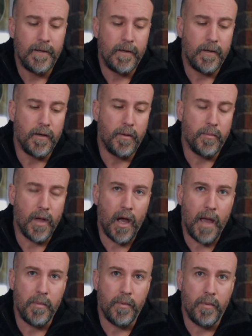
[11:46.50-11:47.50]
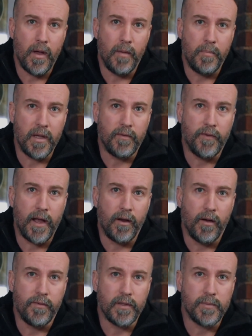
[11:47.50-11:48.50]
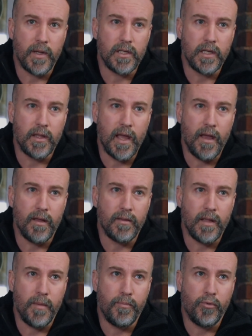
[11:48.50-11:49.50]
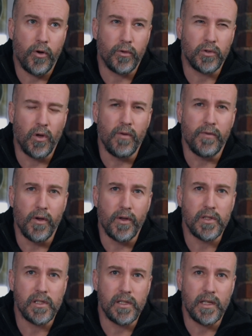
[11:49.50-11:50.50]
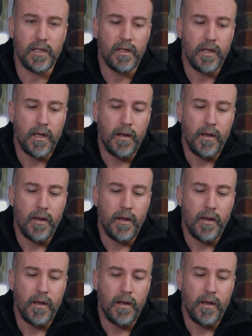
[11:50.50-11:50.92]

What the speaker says: that I am a big fan of, especially their product diversity.